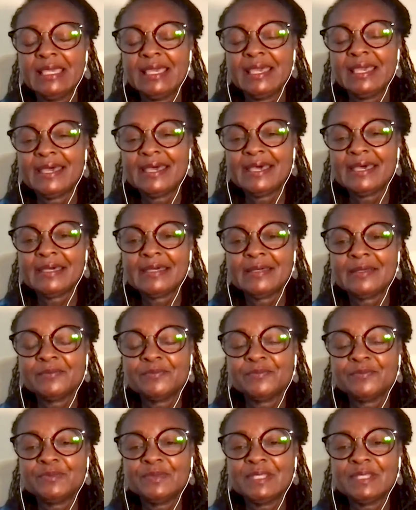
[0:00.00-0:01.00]

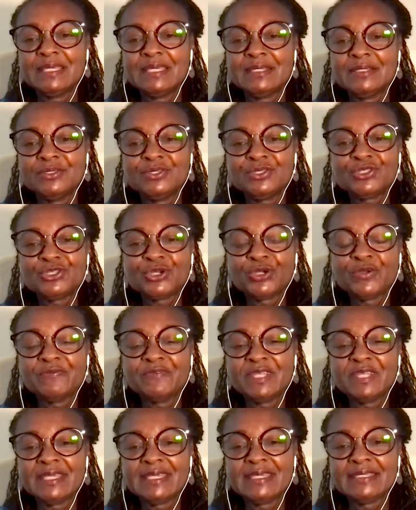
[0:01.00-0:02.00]
then
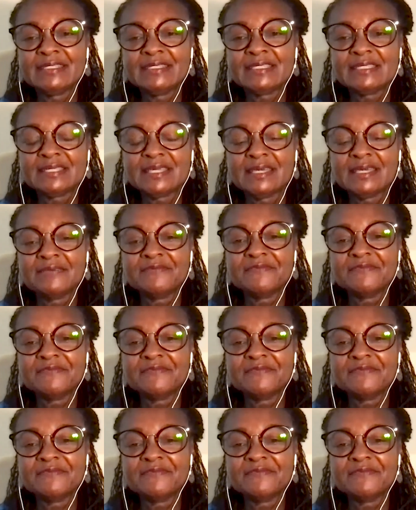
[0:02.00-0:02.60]
served as a